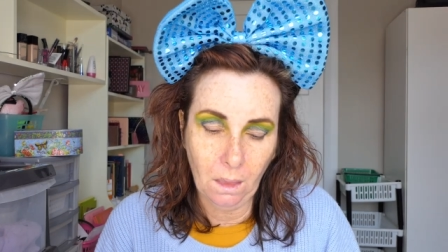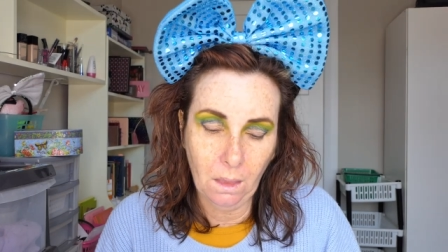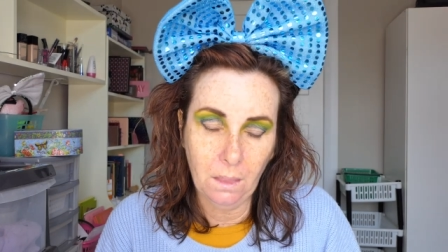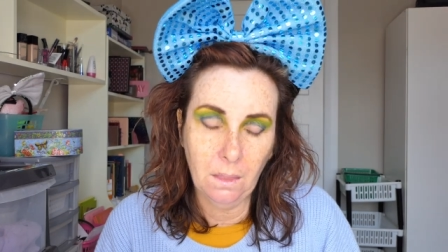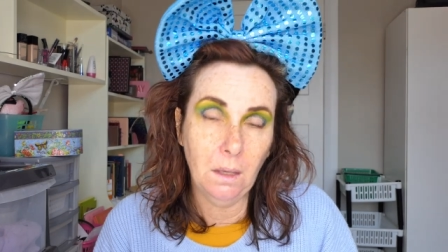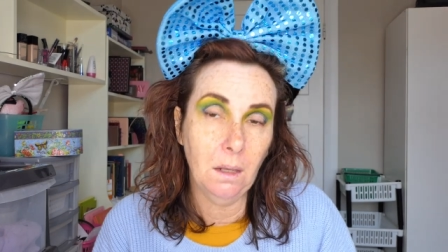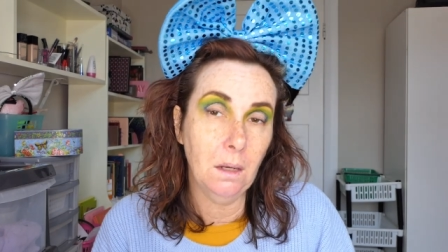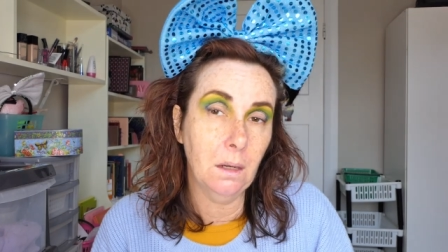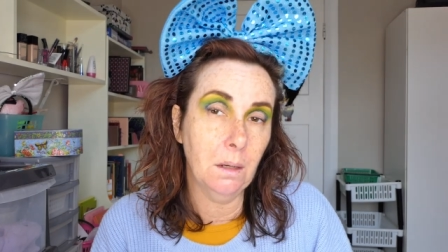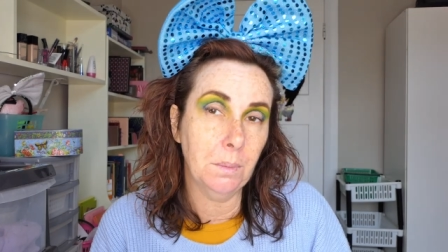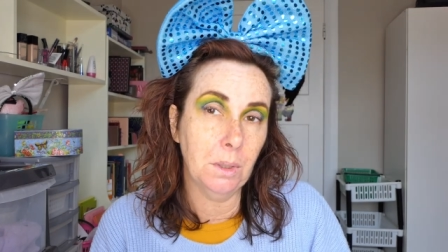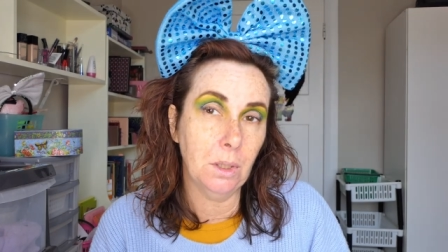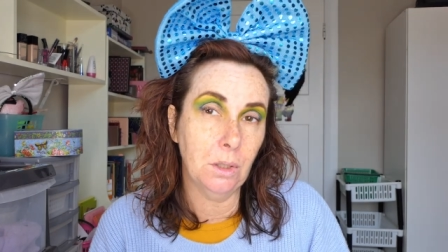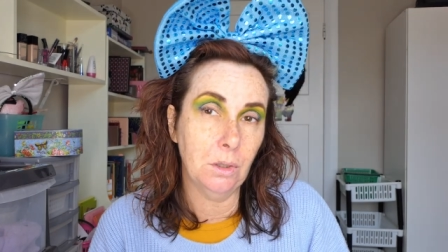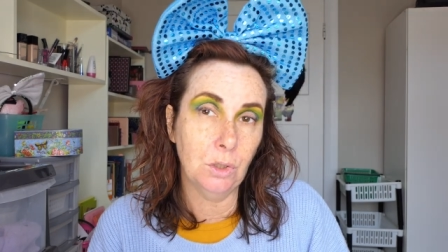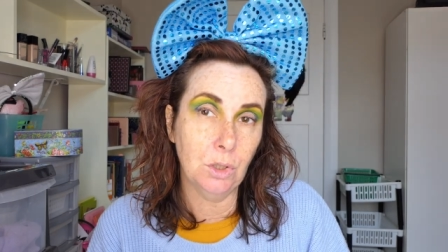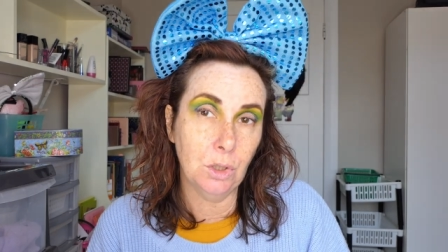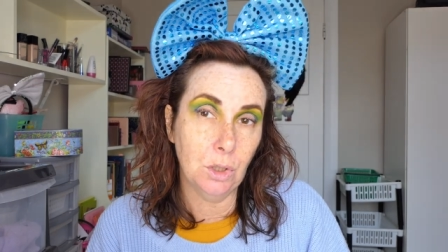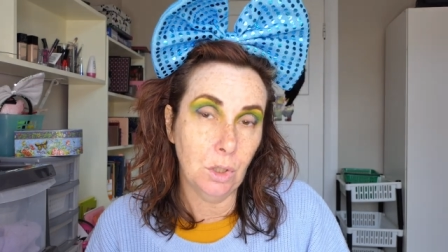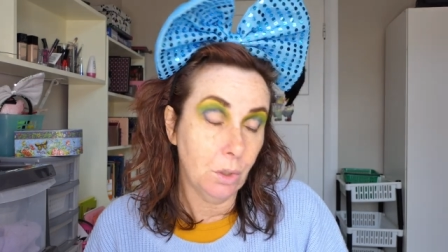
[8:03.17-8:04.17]
And then I'm
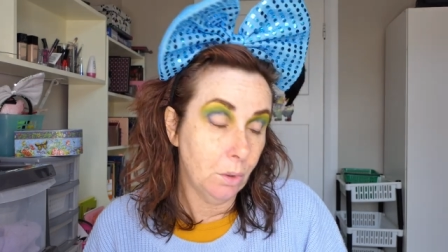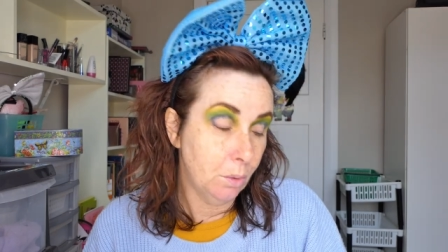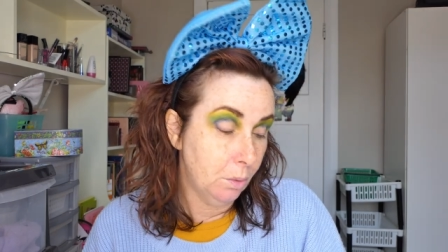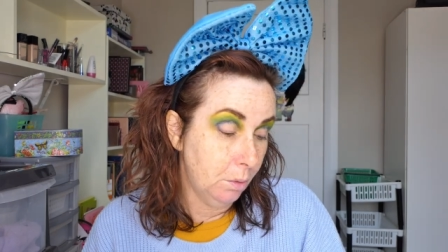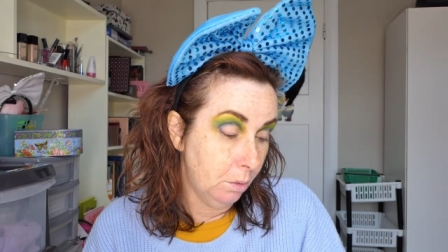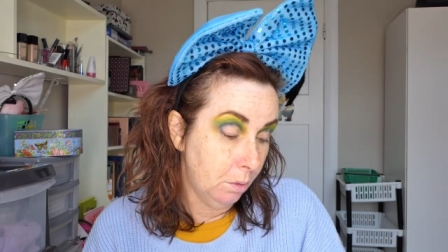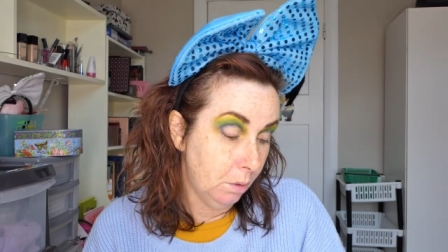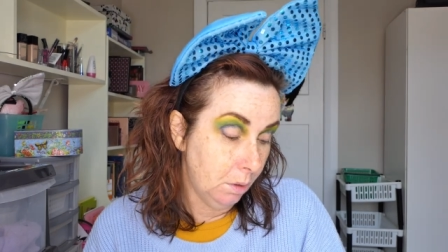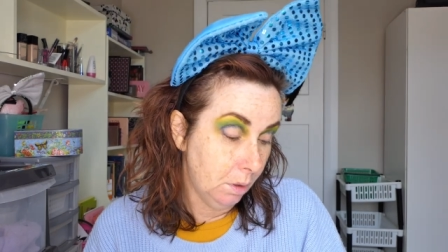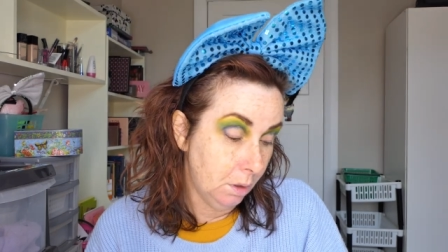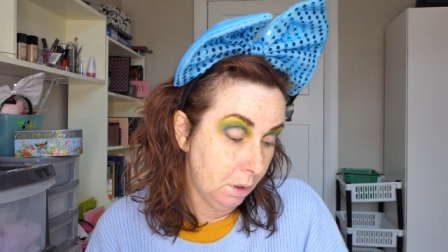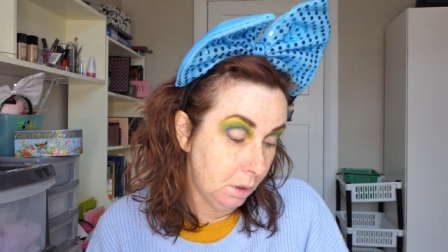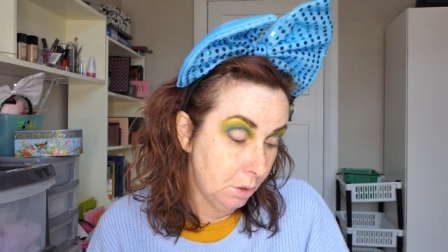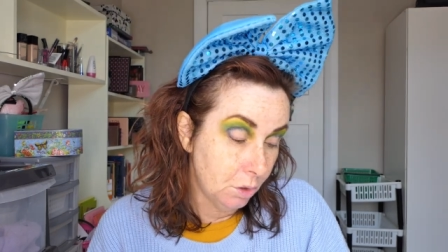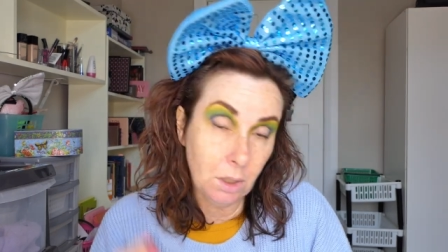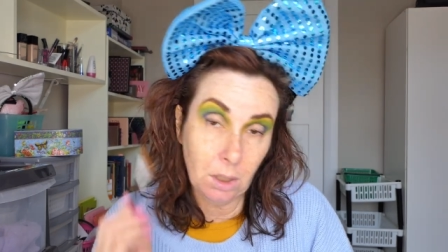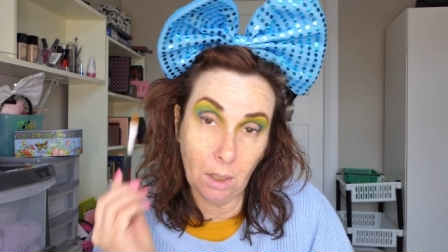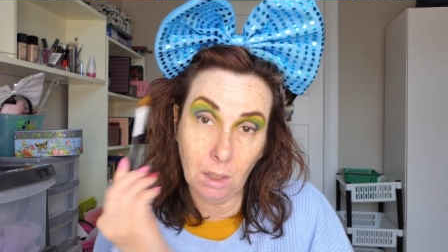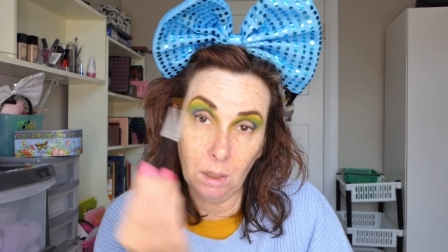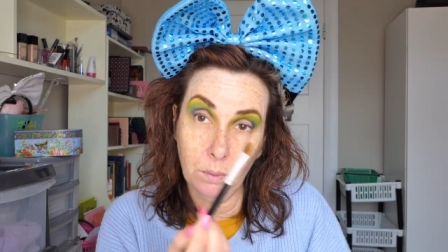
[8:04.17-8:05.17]
going to go
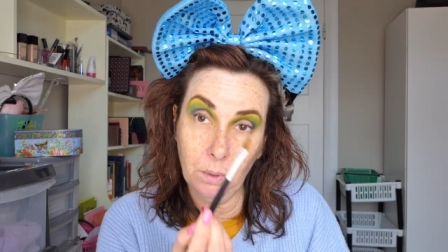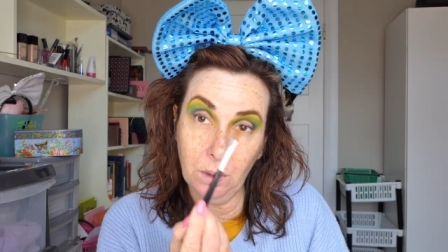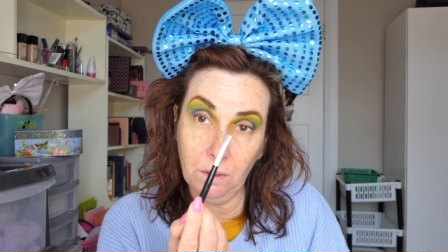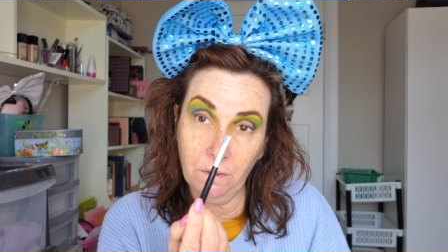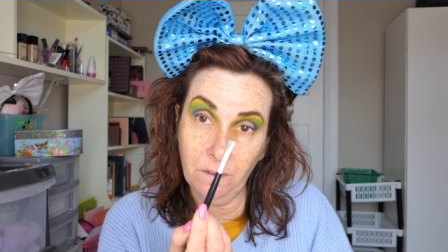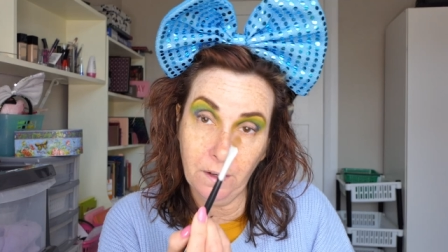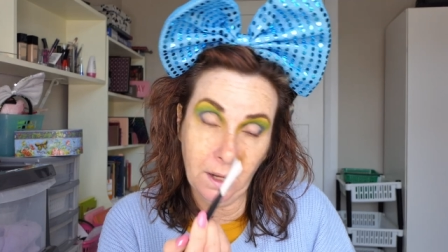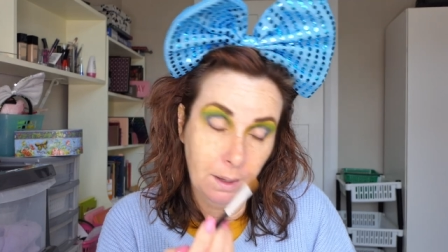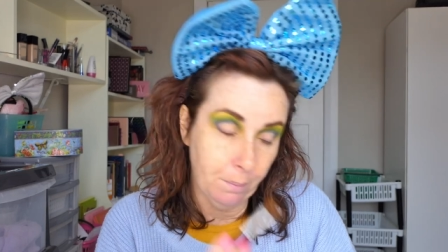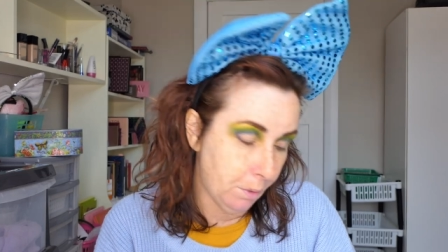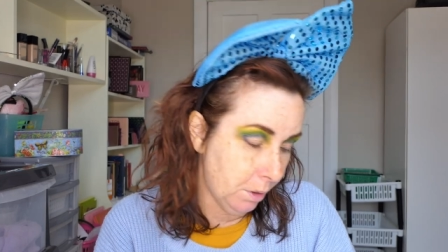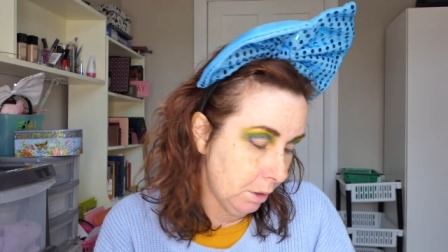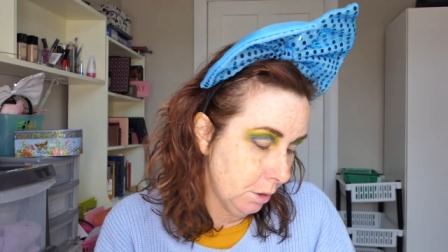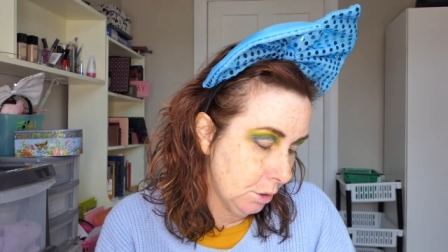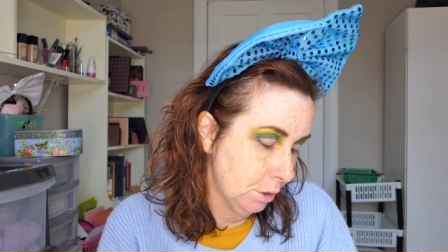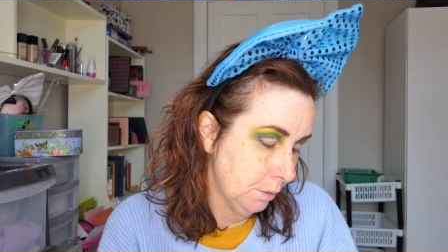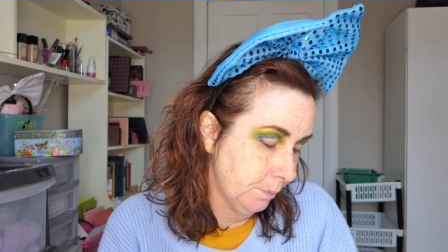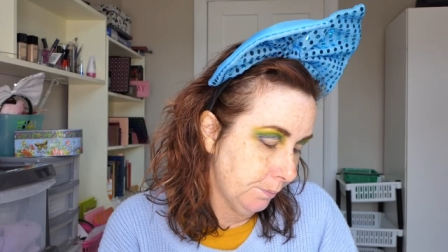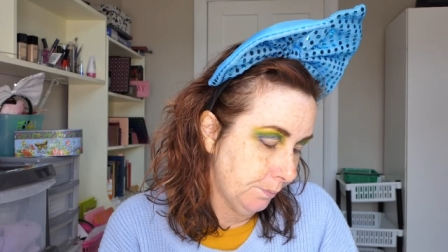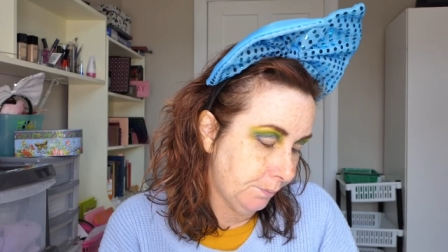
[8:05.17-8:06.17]
into the yellow with a flat
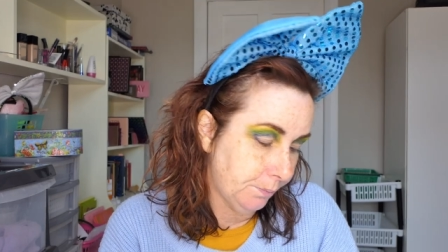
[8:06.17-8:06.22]
brush.